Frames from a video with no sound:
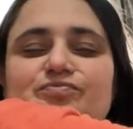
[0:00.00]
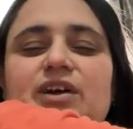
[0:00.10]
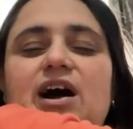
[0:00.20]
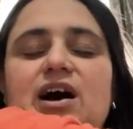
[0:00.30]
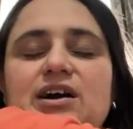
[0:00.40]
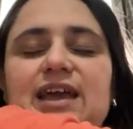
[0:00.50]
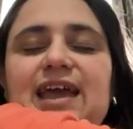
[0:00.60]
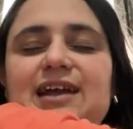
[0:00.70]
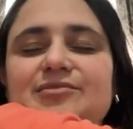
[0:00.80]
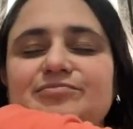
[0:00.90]

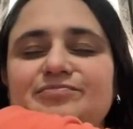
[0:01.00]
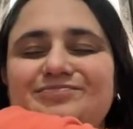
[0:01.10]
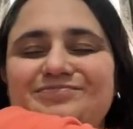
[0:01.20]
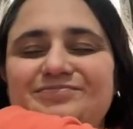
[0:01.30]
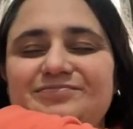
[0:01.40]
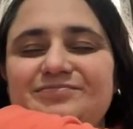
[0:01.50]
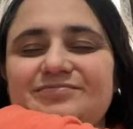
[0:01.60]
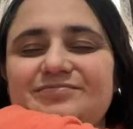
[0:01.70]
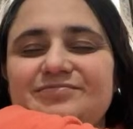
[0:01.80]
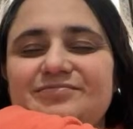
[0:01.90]
hugging.
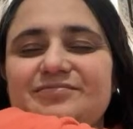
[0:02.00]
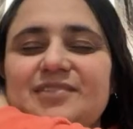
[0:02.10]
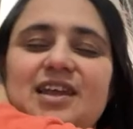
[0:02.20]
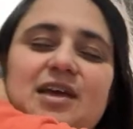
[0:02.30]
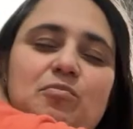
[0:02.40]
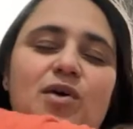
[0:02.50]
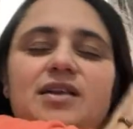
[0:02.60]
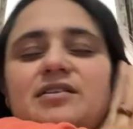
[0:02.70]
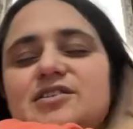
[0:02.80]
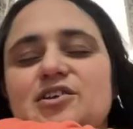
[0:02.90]
And then
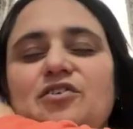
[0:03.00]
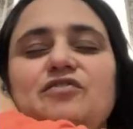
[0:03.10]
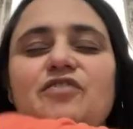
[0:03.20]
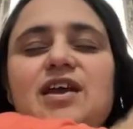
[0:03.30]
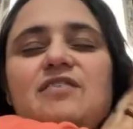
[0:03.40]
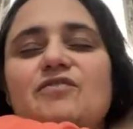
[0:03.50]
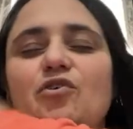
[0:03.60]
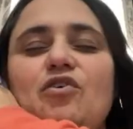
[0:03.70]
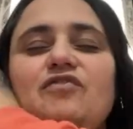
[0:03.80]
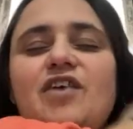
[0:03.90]
1, 2, 3,
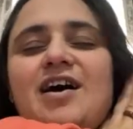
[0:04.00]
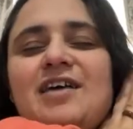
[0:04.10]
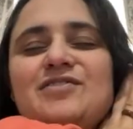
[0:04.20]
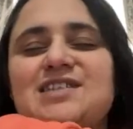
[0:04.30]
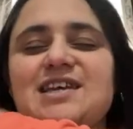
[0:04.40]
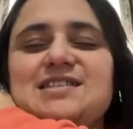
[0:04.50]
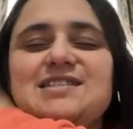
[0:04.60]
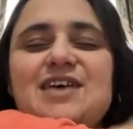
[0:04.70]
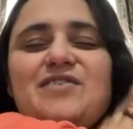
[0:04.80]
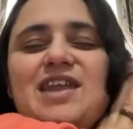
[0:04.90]
4, 5, 6,
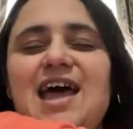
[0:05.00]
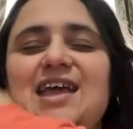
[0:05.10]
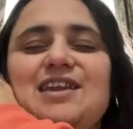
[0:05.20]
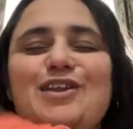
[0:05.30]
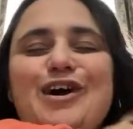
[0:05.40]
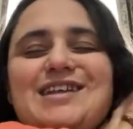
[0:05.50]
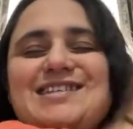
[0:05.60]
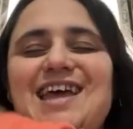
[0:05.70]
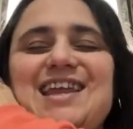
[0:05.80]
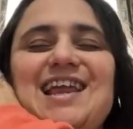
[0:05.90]
7, 8, 9,
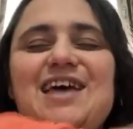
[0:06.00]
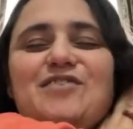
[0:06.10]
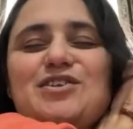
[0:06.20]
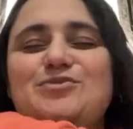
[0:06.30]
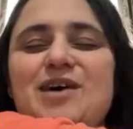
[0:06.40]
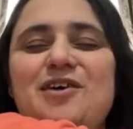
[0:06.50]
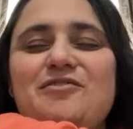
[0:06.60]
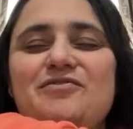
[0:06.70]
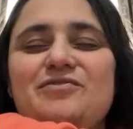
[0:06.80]
10, 11, 12.